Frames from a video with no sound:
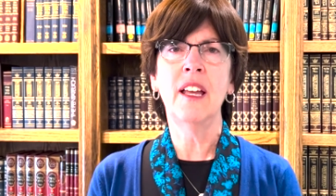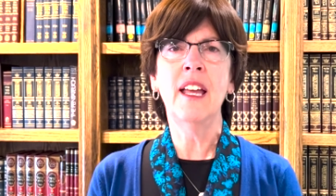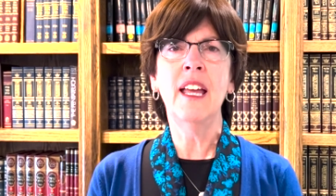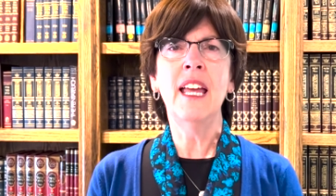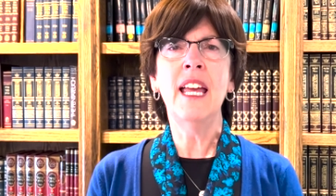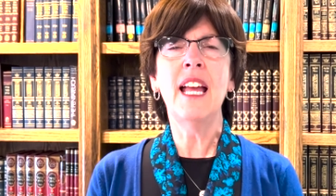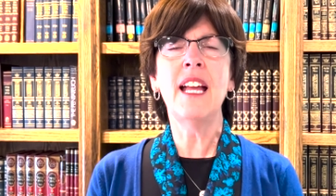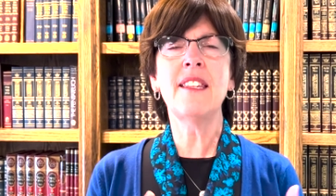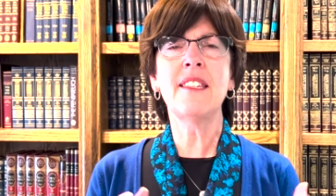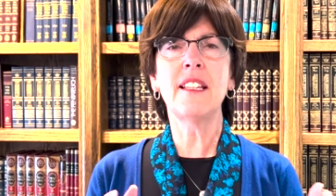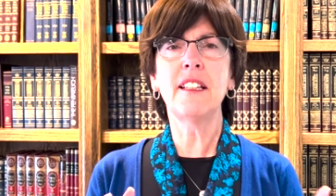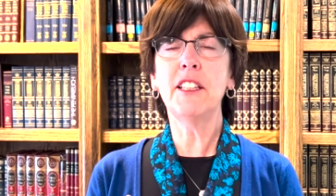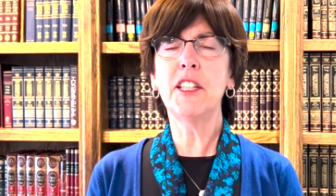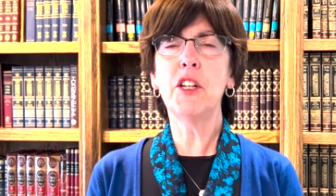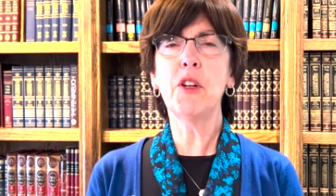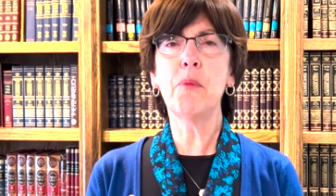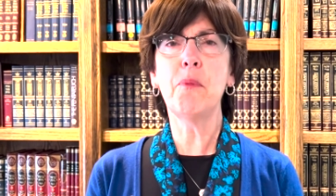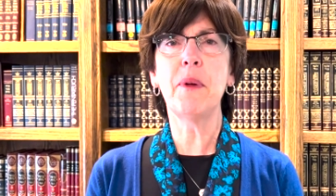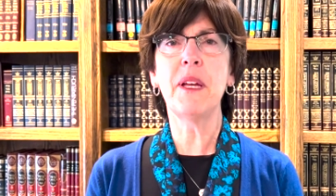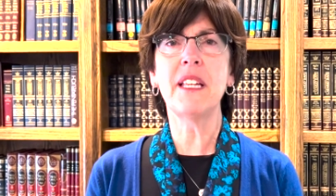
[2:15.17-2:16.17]
It's a
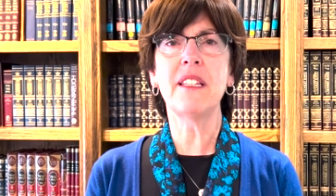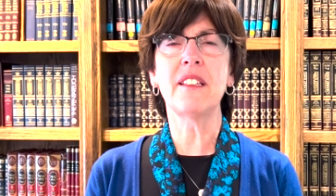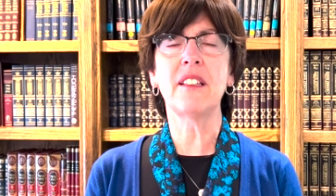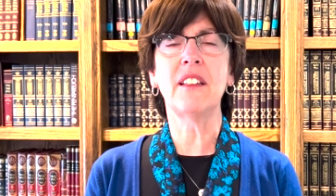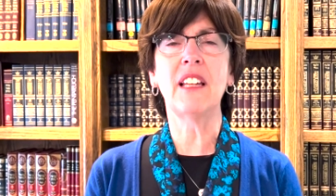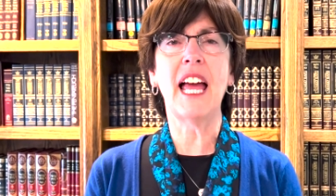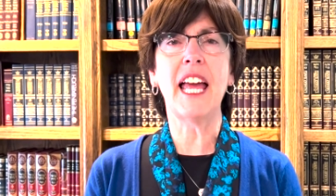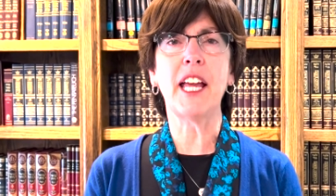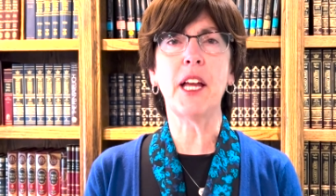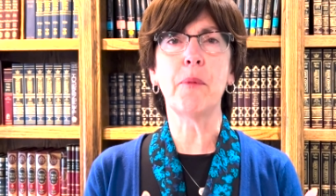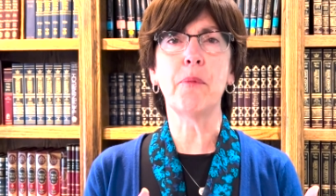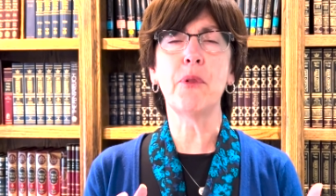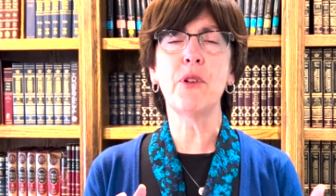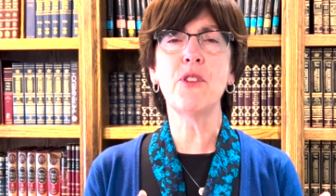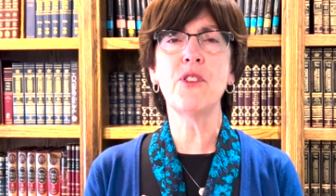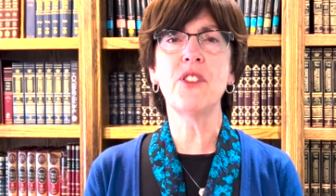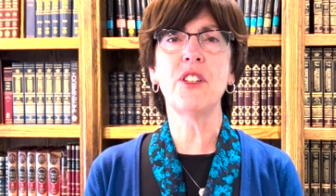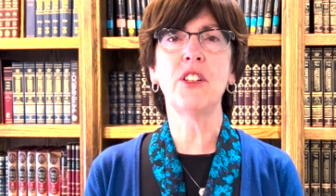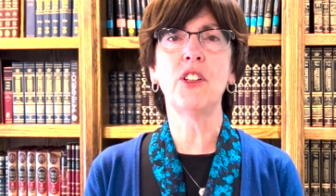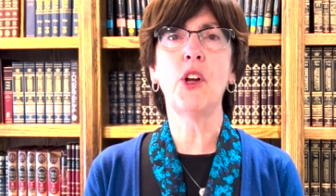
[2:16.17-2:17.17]
little bit like a
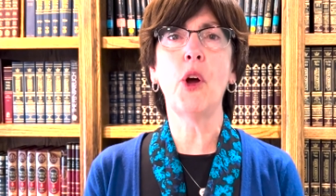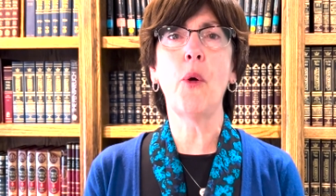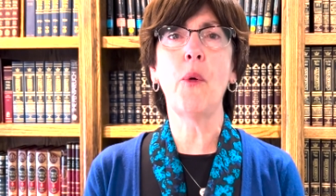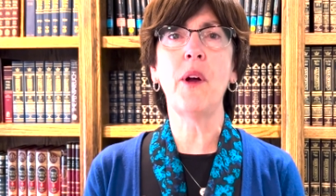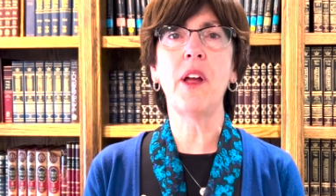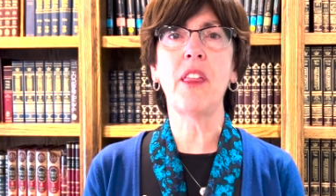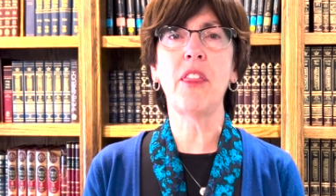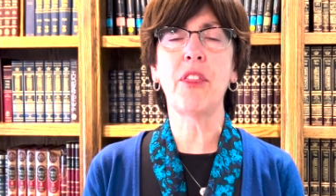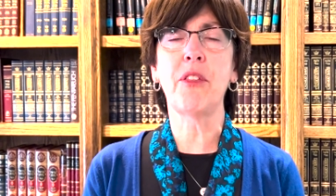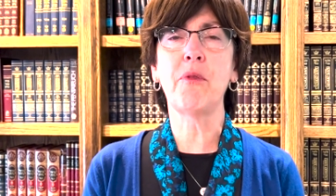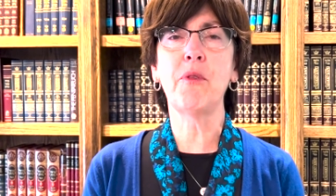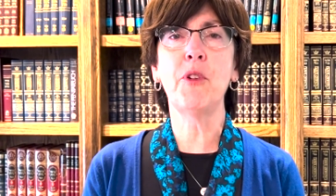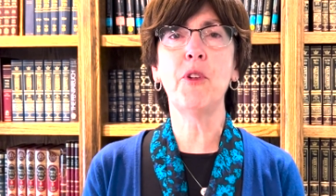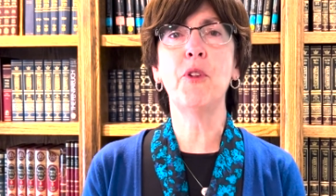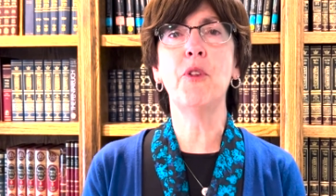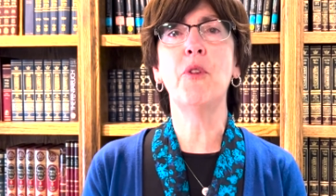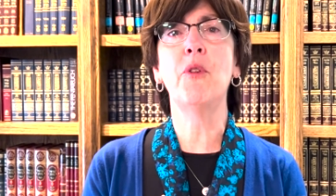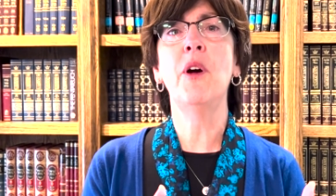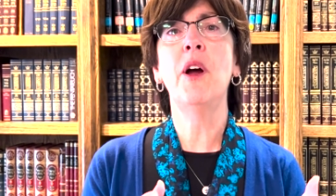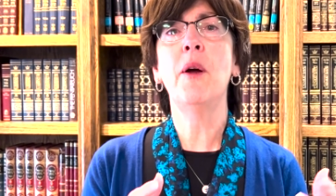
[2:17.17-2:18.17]
person going
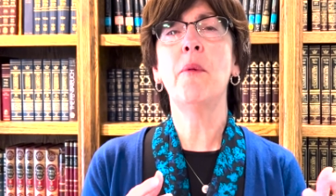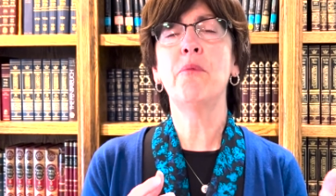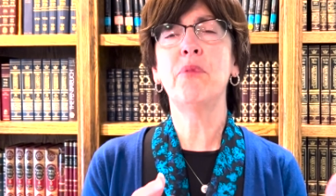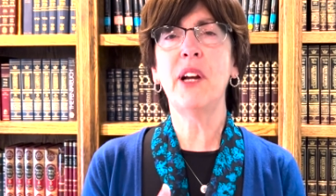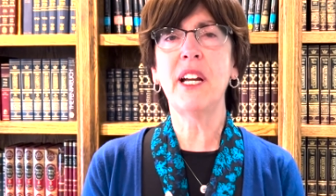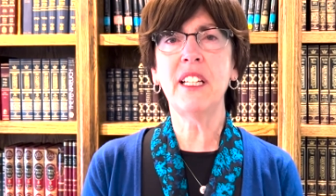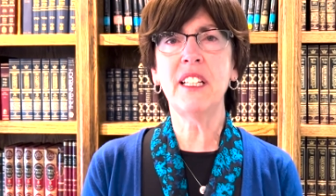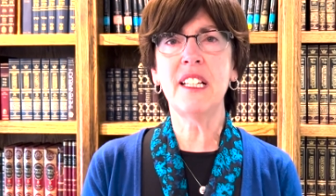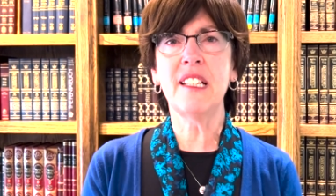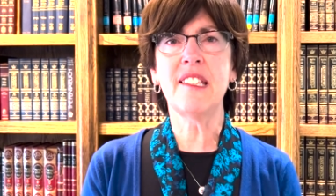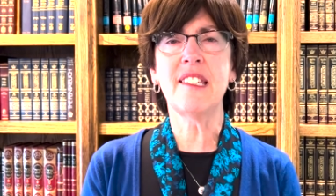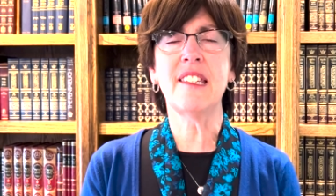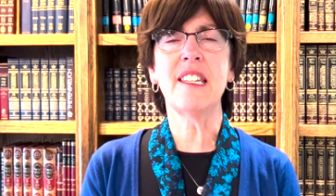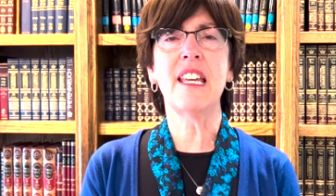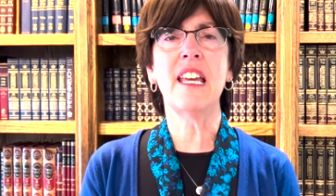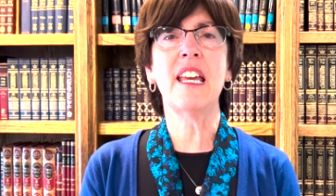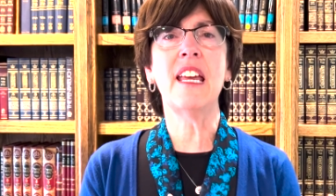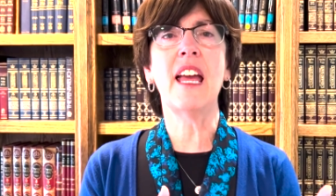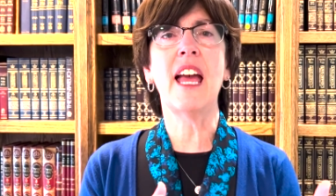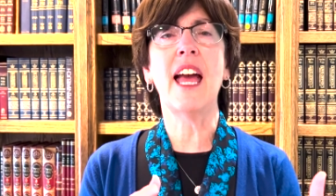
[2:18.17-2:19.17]
through
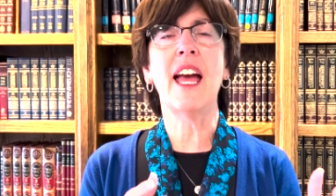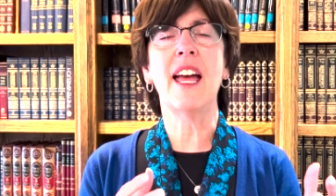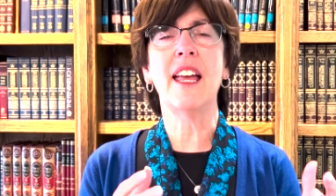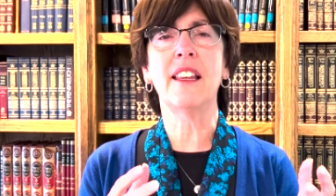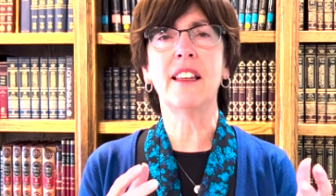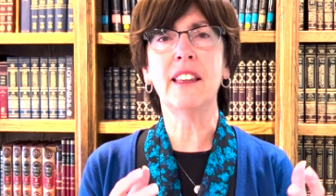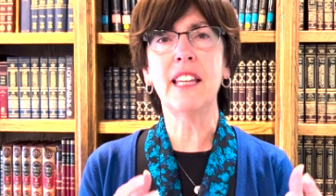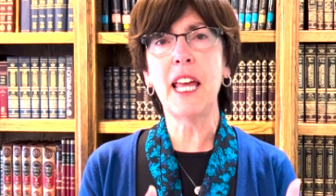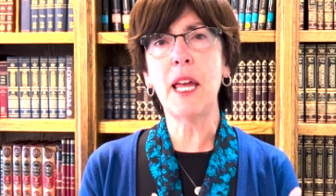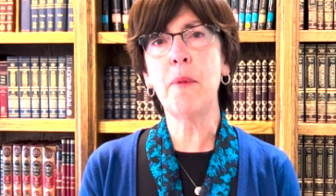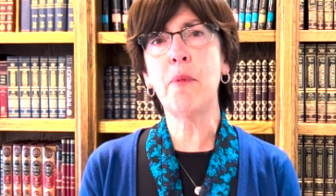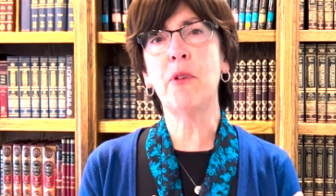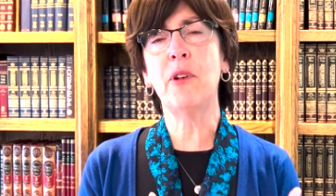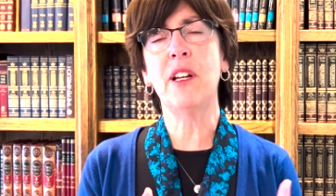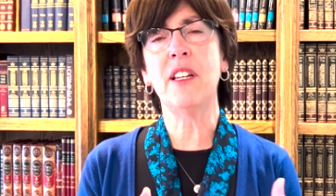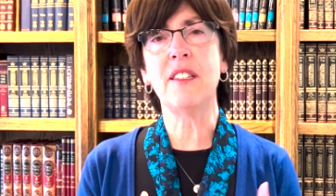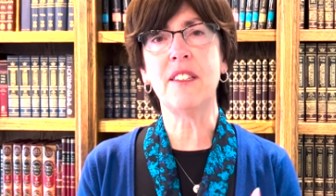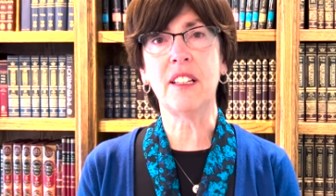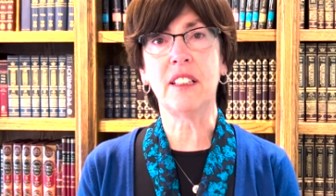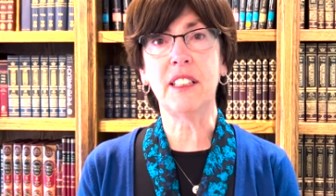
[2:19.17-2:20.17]
pregnancy and labor
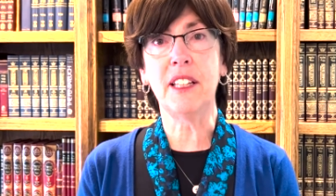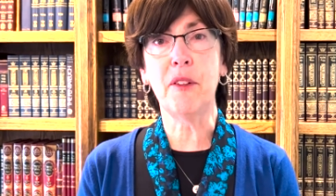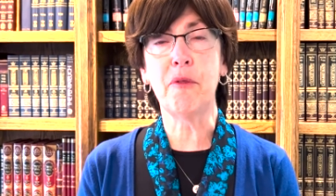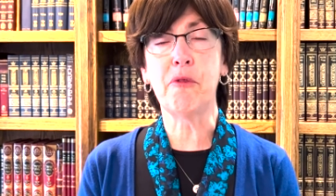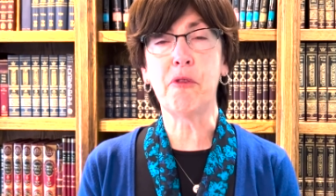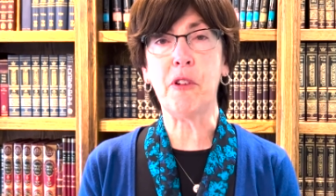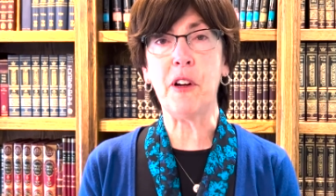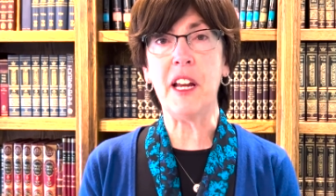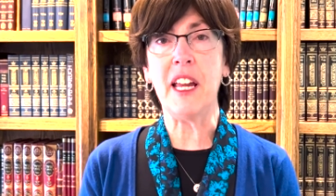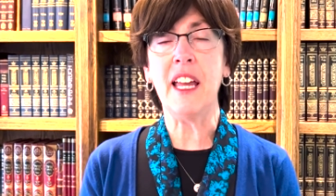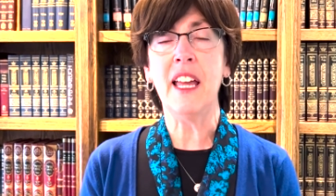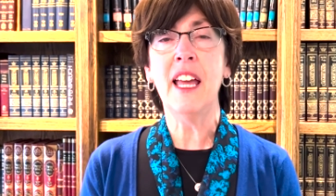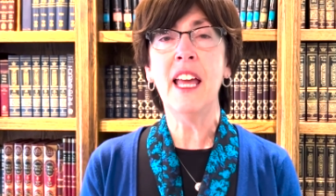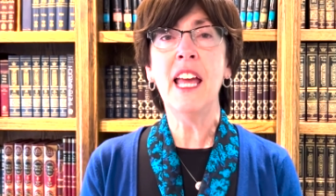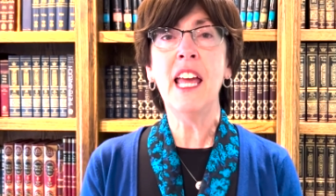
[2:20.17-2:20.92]
and delivery.